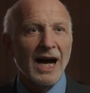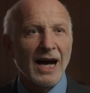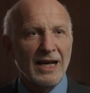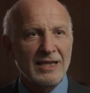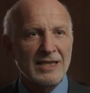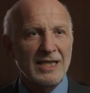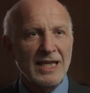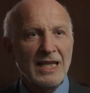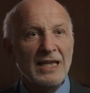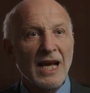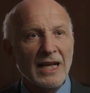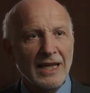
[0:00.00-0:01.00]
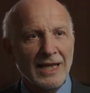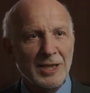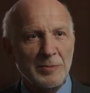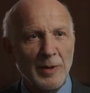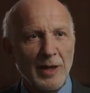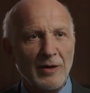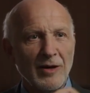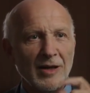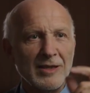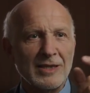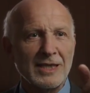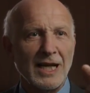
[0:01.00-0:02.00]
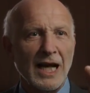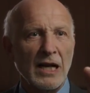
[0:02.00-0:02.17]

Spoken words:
I see that experience